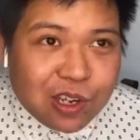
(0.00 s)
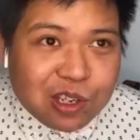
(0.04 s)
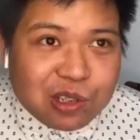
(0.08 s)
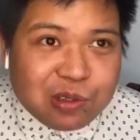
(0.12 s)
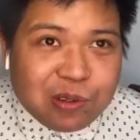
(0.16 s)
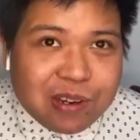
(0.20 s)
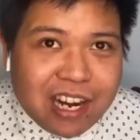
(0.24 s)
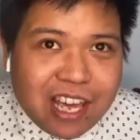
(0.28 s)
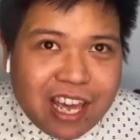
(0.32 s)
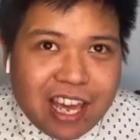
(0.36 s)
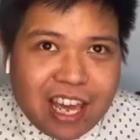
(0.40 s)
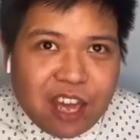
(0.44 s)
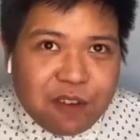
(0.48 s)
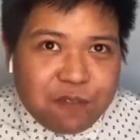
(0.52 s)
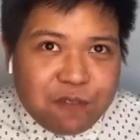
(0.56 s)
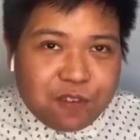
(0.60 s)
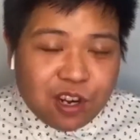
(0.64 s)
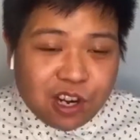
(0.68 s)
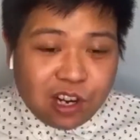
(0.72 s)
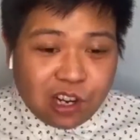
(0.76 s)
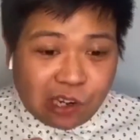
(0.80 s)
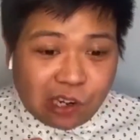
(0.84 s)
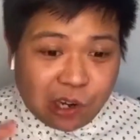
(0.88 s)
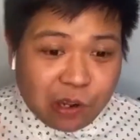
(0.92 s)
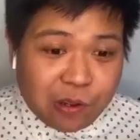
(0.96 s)
usually if
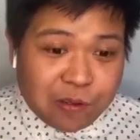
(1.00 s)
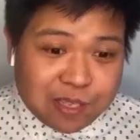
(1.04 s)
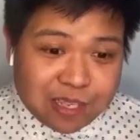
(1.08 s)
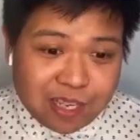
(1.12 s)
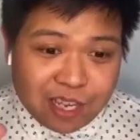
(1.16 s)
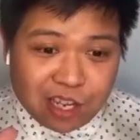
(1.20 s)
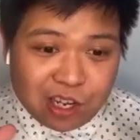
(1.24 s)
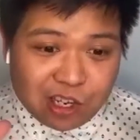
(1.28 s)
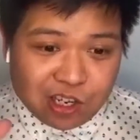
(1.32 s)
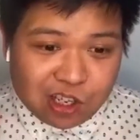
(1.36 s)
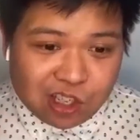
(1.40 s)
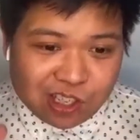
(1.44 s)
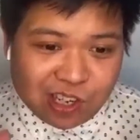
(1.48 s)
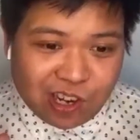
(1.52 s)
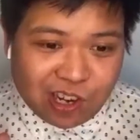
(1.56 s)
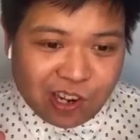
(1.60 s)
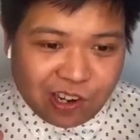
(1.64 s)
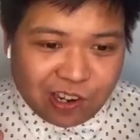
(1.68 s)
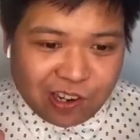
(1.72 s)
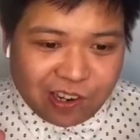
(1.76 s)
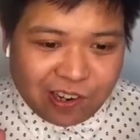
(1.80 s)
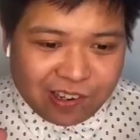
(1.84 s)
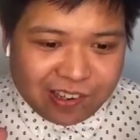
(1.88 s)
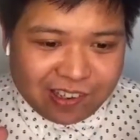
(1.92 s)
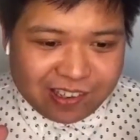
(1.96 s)
you're closing a
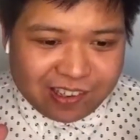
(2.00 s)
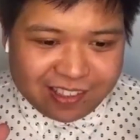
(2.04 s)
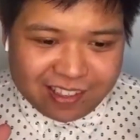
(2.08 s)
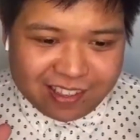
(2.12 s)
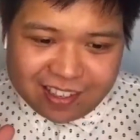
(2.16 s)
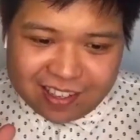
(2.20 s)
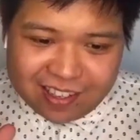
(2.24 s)
show,